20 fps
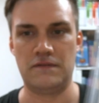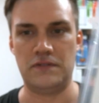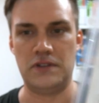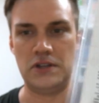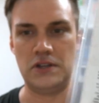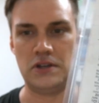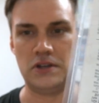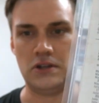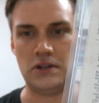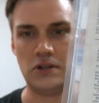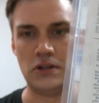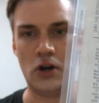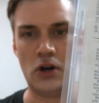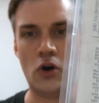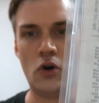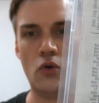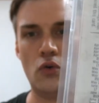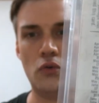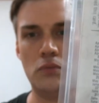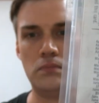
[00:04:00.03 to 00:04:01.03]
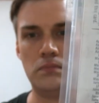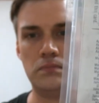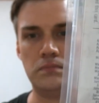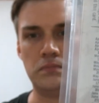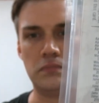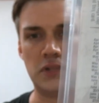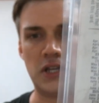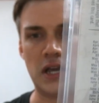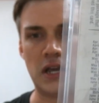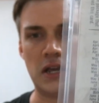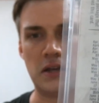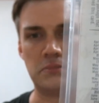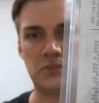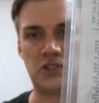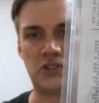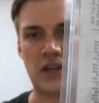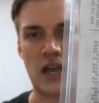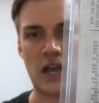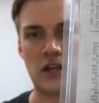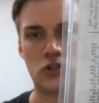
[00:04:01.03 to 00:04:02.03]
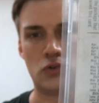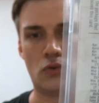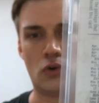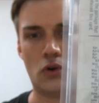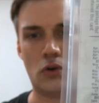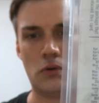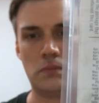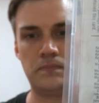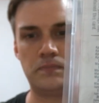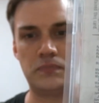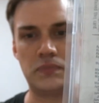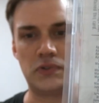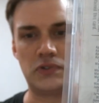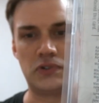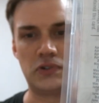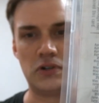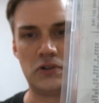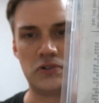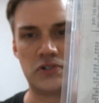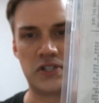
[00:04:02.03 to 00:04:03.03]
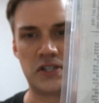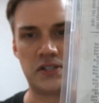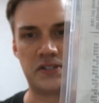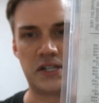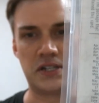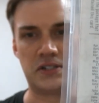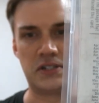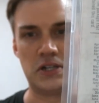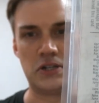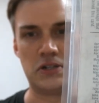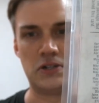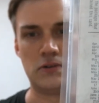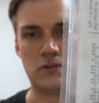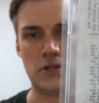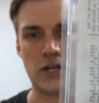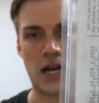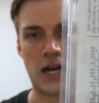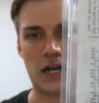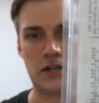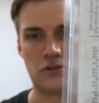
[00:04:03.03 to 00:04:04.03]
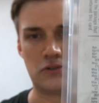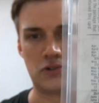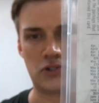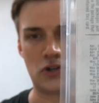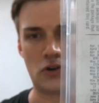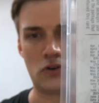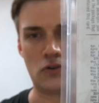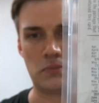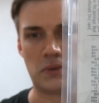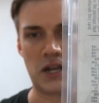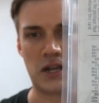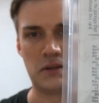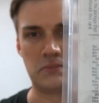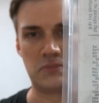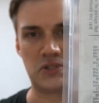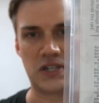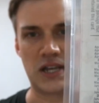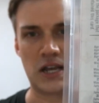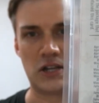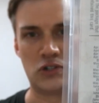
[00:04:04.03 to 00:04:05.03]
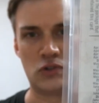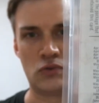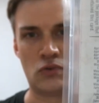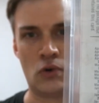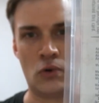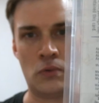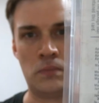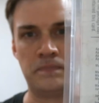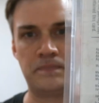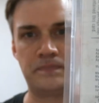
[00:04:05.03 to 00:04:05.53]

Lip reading: the home game schedule. So here's the 62 Dodgers home game schedule.